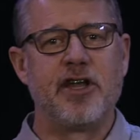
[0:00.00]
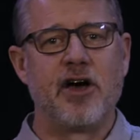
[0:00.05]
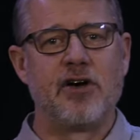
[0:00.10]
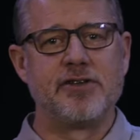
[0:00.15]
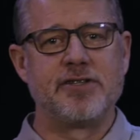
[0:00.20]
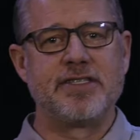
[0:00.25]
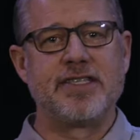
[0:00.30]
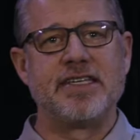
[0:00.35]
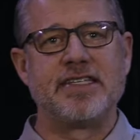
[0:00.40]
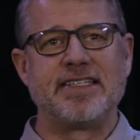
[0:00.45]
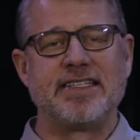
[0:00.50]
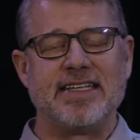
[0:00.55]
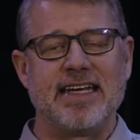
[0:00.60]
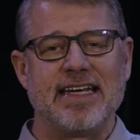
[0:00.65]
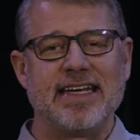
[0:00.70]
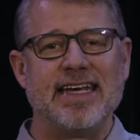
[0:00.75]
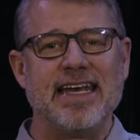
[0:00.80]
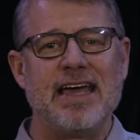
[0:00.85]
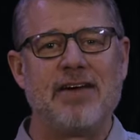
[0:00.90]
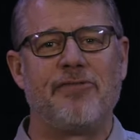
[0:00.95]
knows the
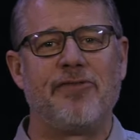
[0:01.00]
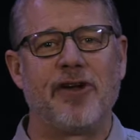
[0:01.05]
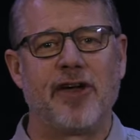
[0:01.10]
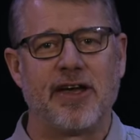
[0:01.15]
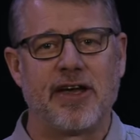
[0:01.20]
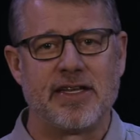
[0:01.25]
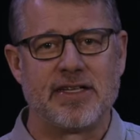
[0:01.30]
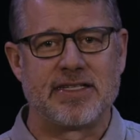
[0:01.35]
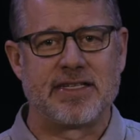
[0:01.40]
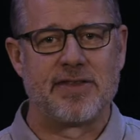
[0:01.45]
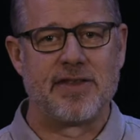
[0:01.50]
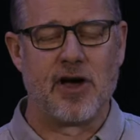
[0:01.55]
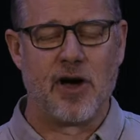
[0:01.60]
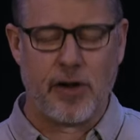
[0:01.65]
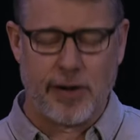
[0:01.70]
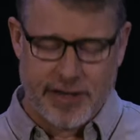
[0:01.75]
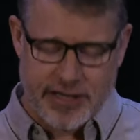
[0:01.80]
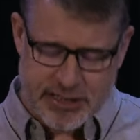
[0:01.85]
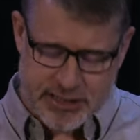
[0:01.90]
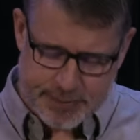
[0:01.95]
significance, and the
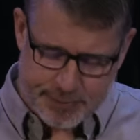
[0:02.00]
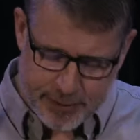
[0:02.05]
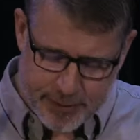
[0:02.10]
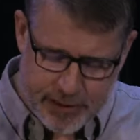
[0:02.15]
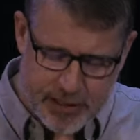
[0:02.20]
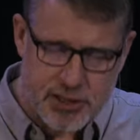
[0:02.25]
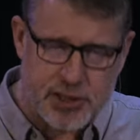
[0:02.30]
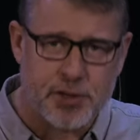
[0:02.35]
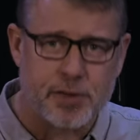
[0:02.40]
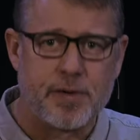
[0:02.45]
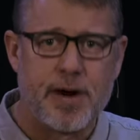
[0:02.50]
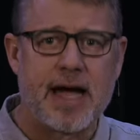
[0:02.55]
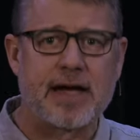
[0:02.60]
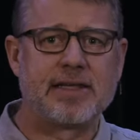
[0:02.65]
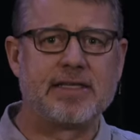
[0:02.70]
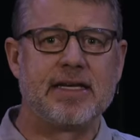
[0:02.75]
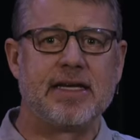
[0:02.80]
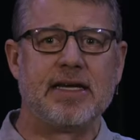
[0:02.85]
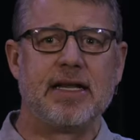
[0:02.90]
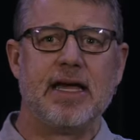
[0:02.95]
Holy Spirit
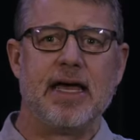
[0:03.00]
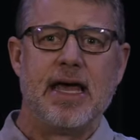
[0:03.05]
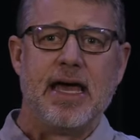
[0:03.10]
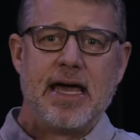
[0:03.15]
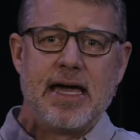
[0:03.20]
directing